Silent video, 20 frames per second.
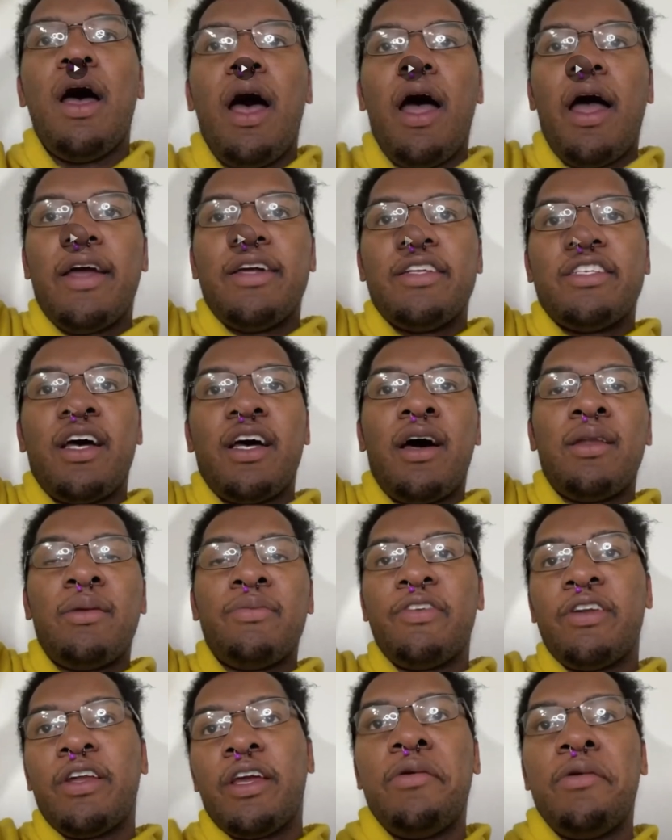All right, y'all, I'm
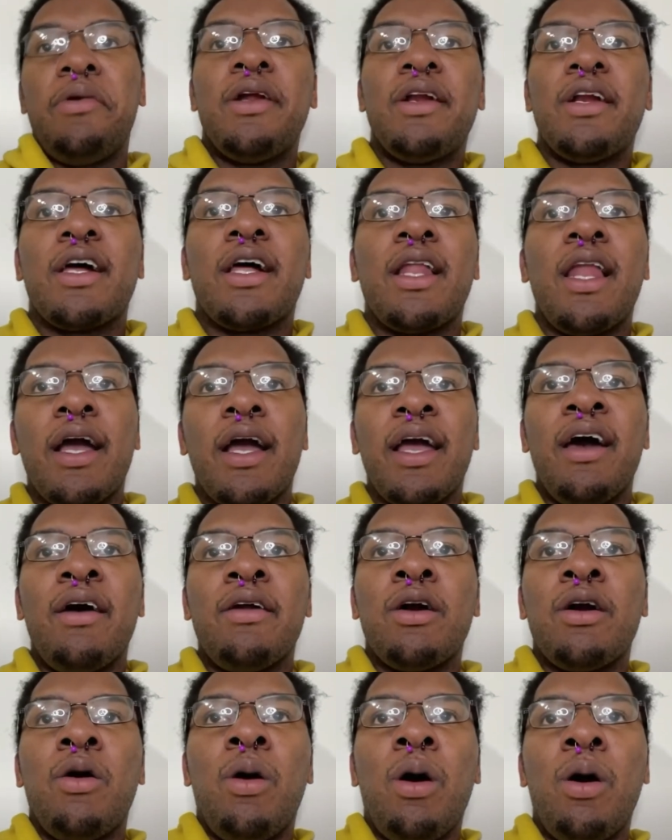finna get ready to clock out
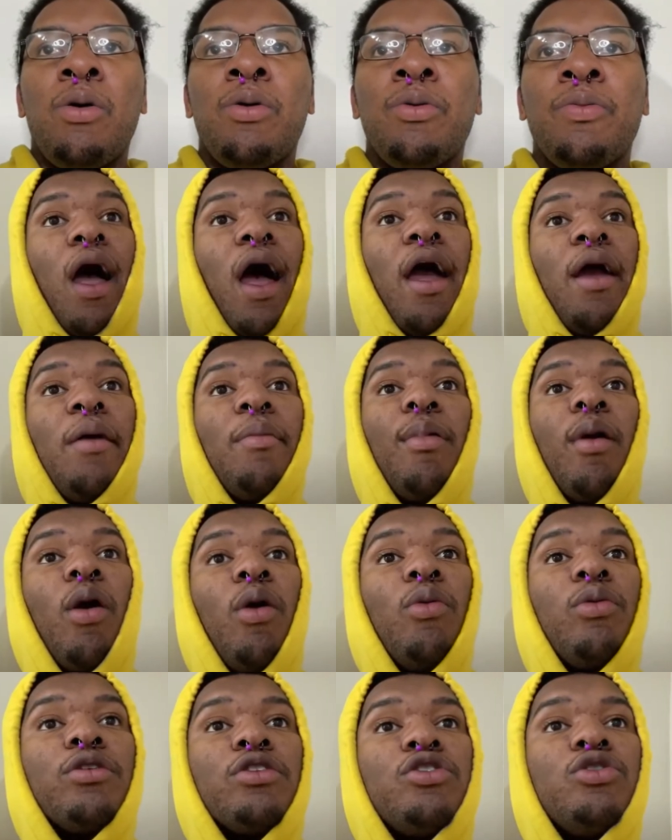and go home. Hey, bro,
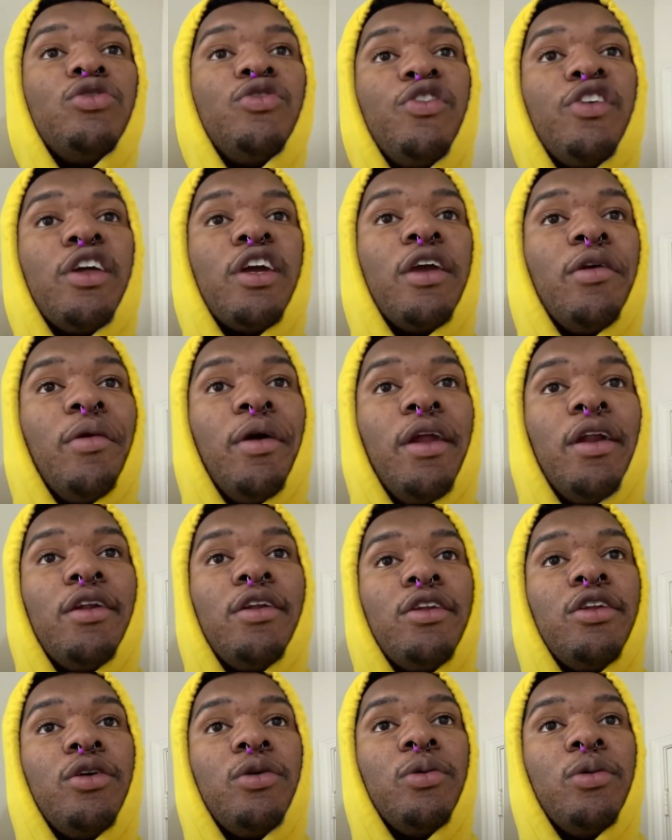what you finna get ready to
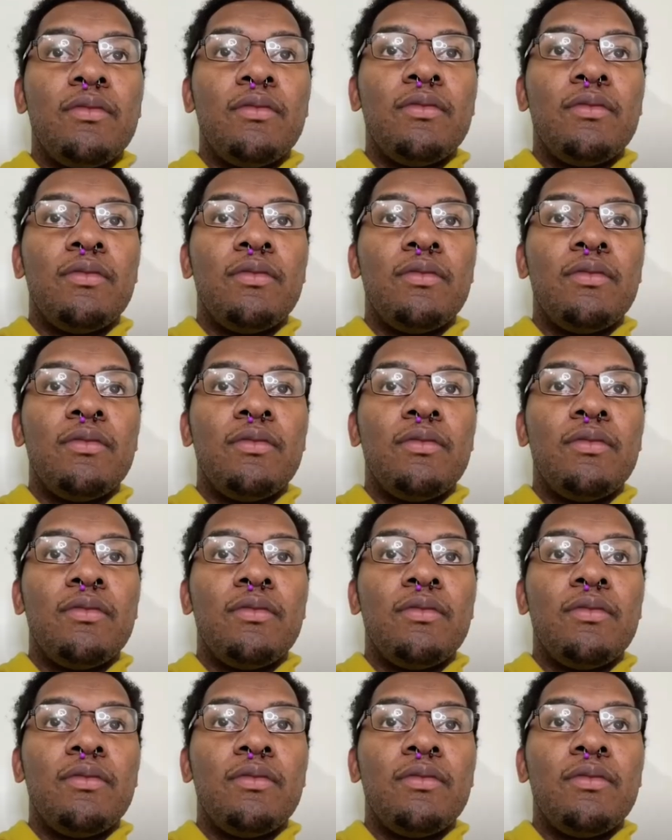do?